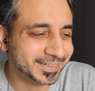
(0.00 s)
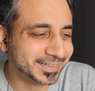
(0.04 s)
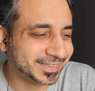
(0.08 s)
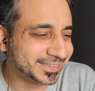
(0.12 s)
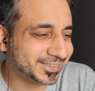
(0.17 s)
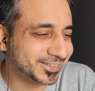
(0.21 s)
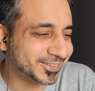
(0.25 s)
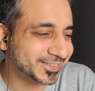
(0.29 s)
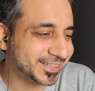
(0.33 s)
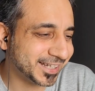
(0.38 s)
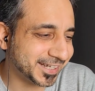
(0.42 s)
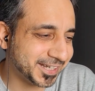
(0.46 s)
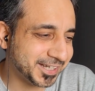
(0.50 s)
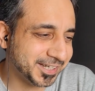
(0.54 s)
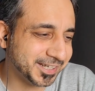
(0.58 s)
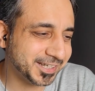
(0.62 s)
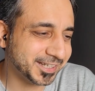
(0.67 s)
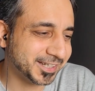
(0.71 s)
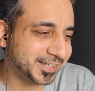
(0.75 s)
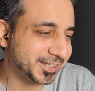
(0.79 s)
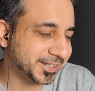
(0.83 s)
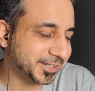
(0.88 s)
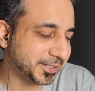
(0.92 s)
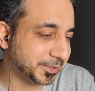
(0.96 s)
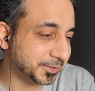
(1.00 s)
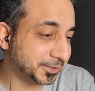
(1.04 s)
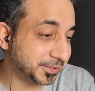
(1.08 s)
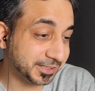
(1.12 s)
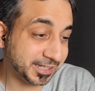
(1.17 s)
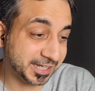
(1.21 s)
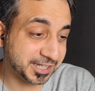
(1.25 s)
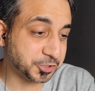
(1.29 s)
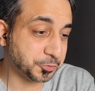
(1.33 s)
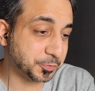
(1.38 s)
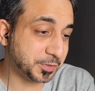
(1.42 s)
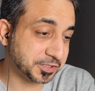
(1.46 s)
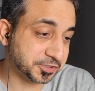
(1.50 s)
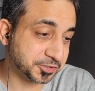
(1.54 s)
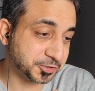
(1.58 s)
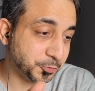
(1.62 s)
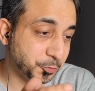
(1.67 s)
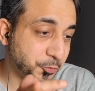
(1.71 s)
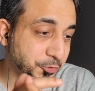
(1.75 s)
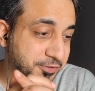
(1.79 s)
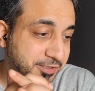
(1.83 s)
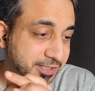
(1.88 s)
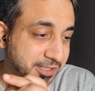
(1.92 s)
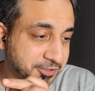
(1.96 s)
So the next question
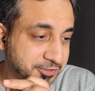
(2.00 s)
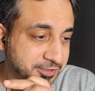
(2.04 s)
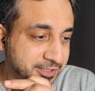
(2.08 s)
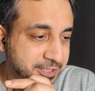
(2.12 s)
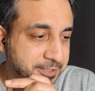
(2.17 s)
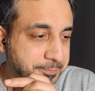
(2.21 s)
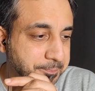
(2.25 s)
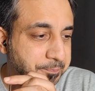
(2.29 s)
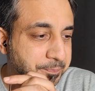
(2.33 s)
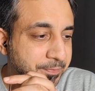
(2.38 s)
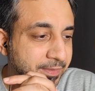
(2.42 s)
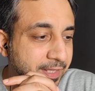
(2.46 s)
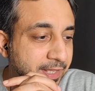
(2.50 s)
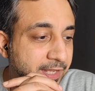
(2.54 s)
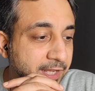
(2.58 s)
was actually,